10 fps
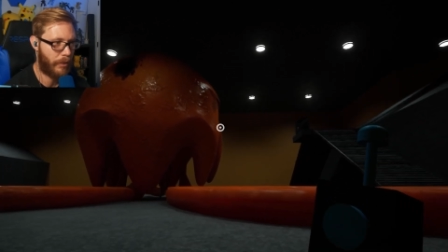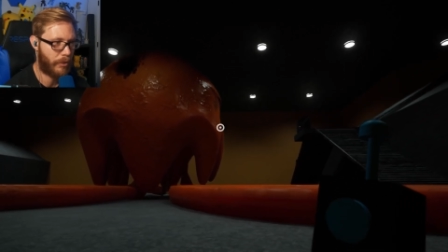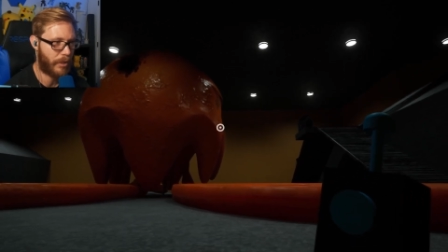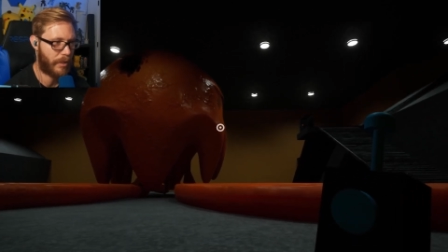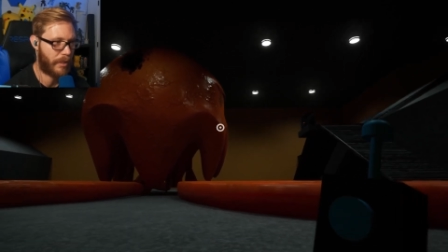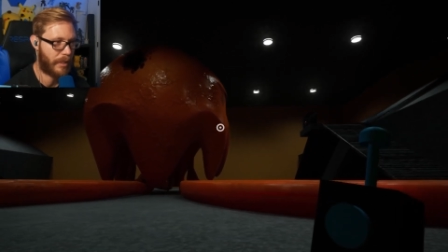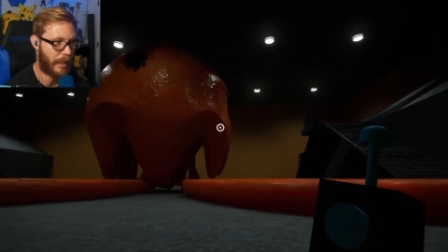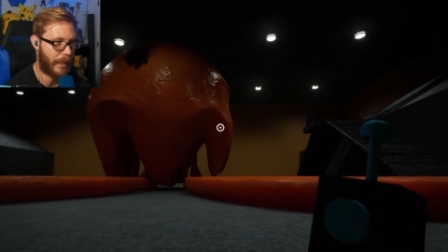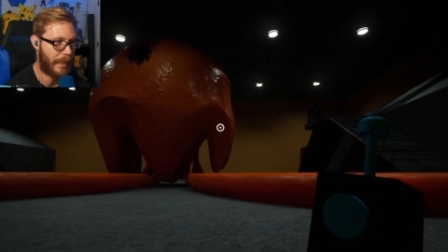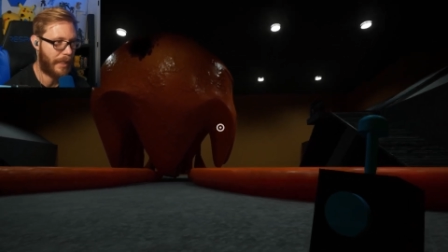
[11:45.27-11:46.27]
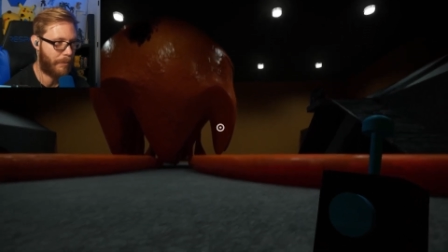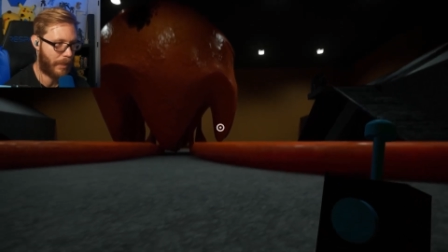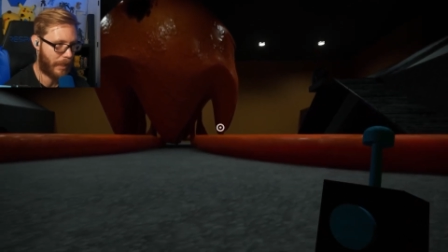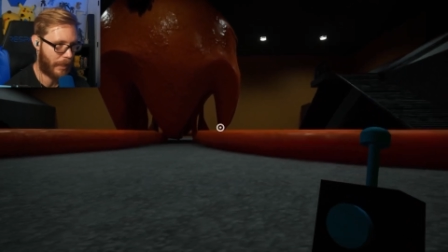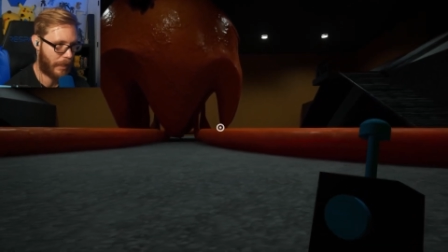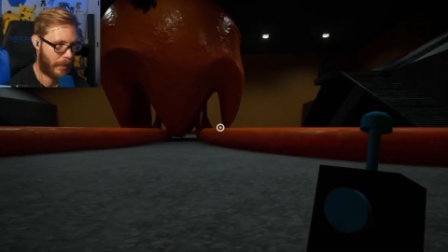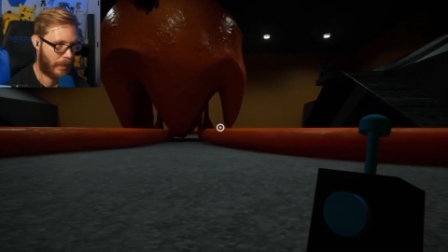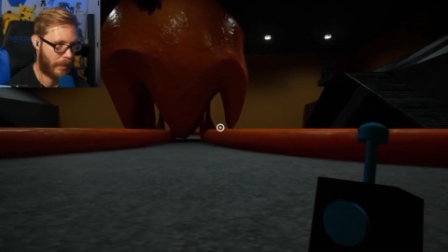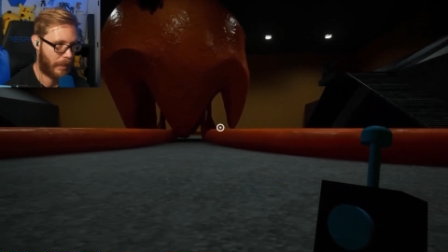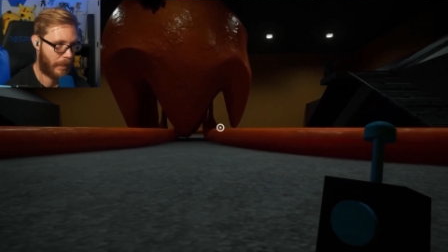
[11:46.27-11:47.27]
You're just sleeping.
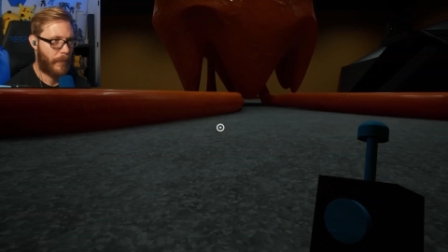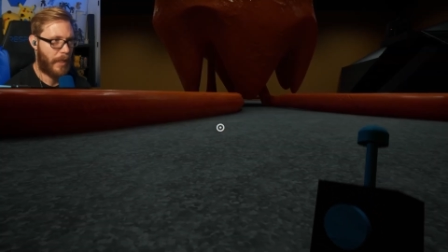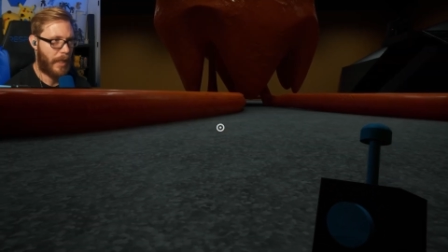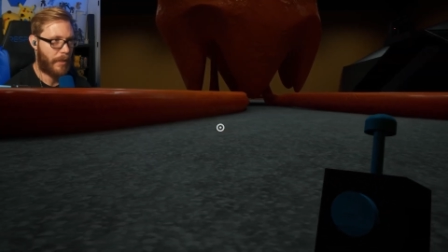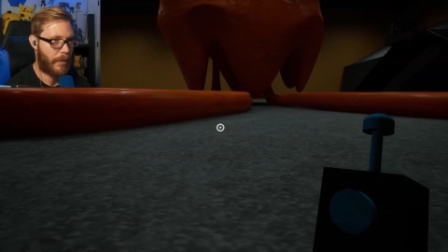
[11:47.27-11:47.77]
Okay,